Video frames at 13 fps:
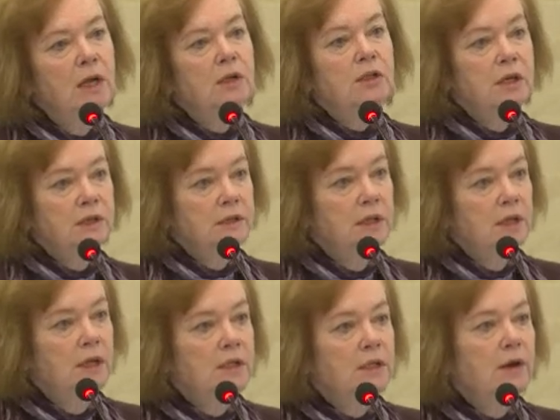just in
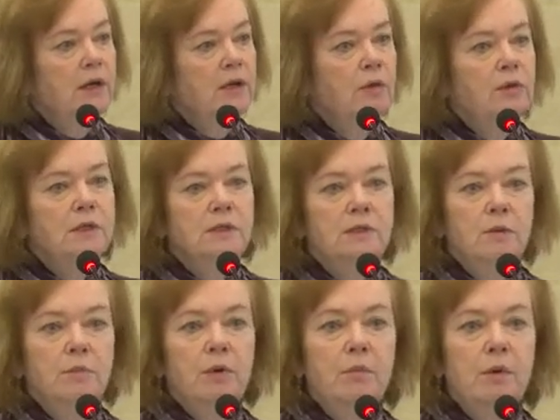India. I know this is
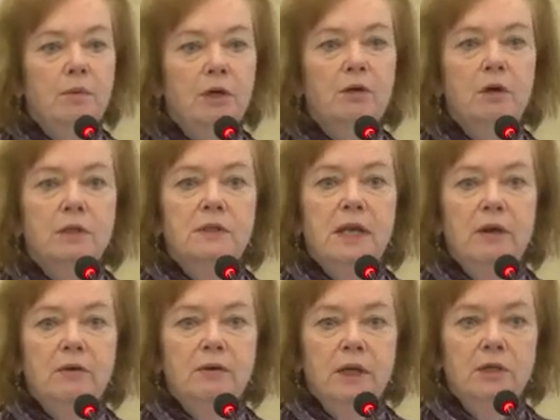a problem across
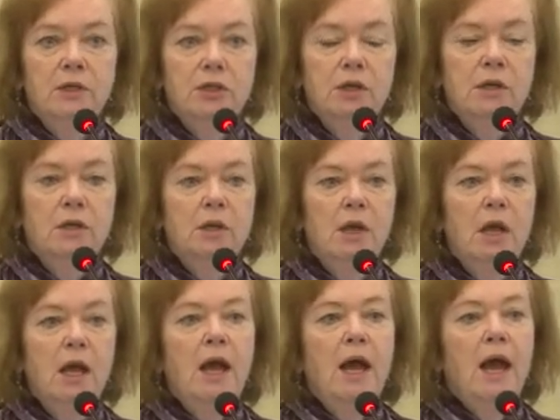South Asia.
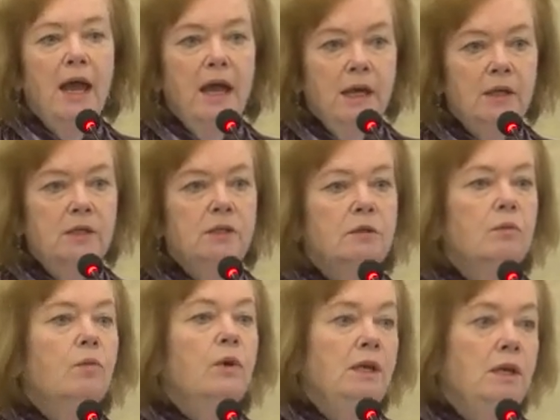And
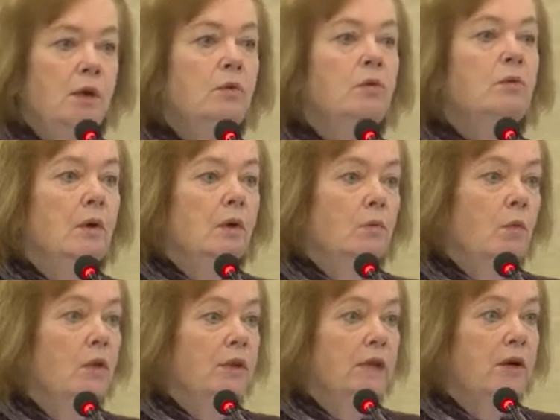we know
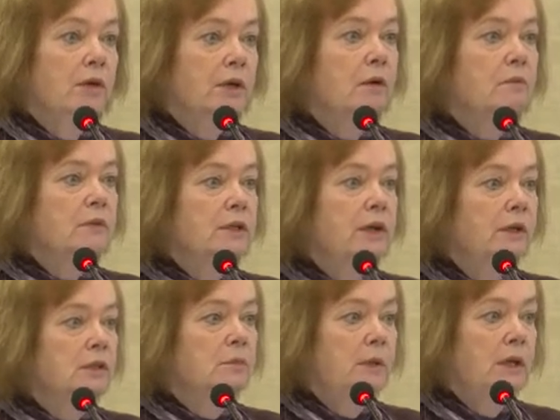what the outcomes are
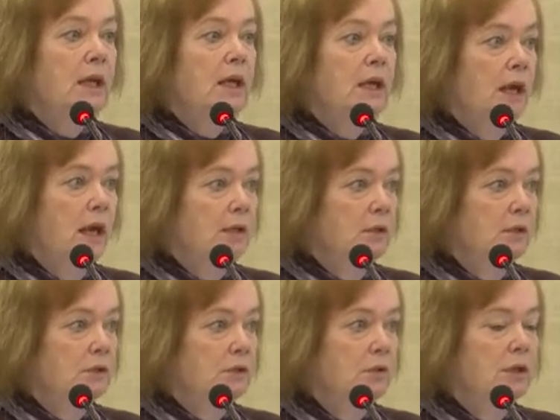going to be in
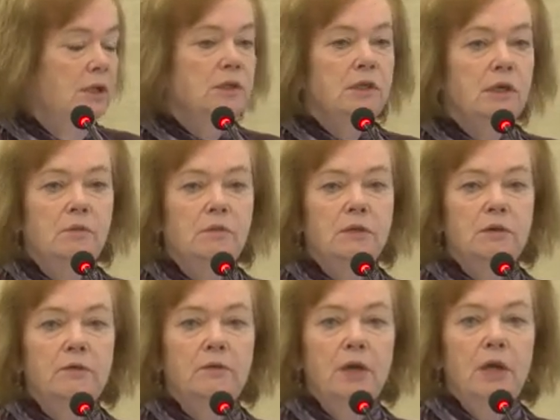adulthood in terms of,